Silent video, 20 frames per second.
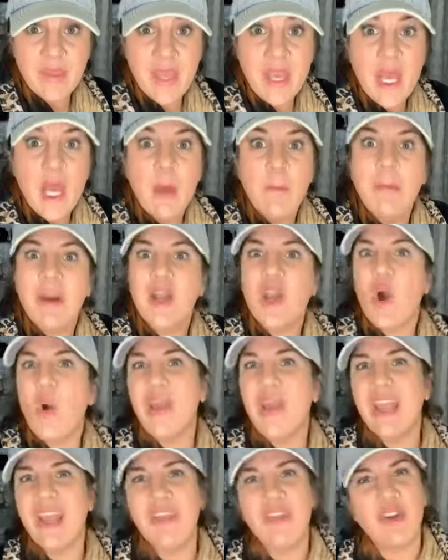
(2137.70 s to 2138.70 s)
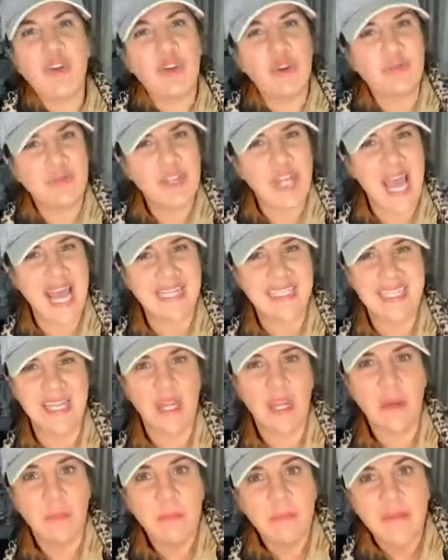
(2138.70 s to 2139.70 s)
But going in the group chats and
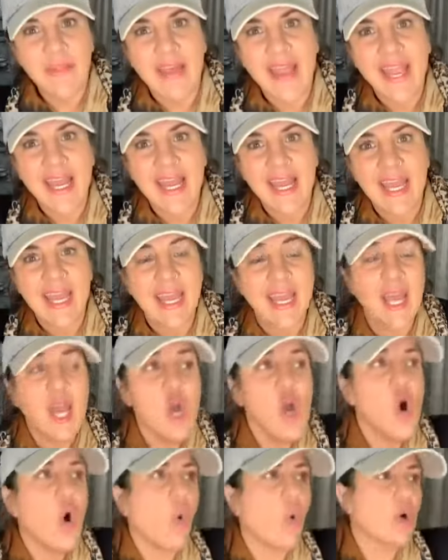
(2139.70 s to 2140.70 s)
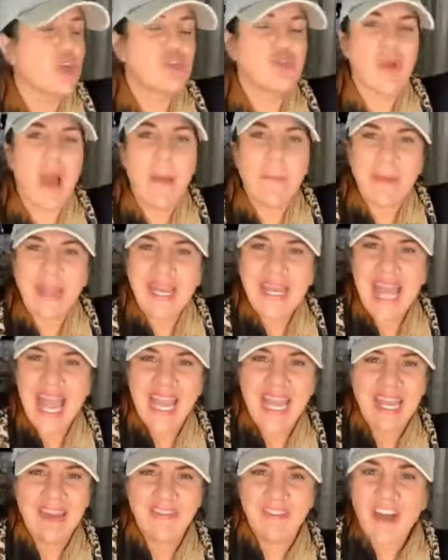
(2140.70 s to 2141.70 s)
complaining or dropping
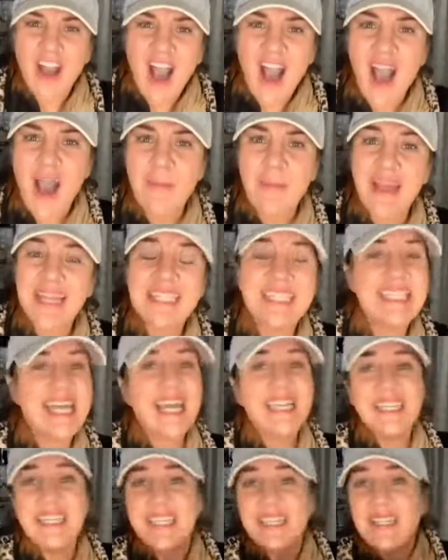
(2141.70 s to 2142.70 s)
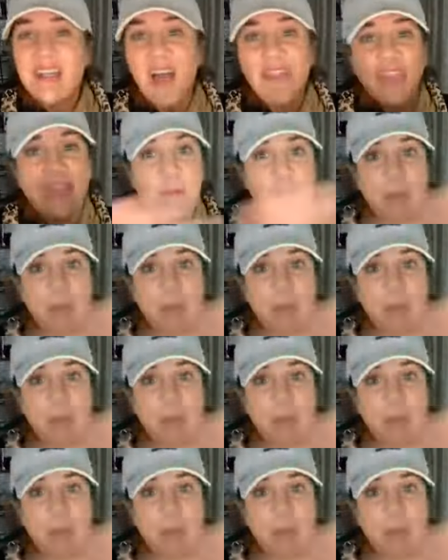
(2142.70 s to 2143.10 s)
negative comments, that does nothing but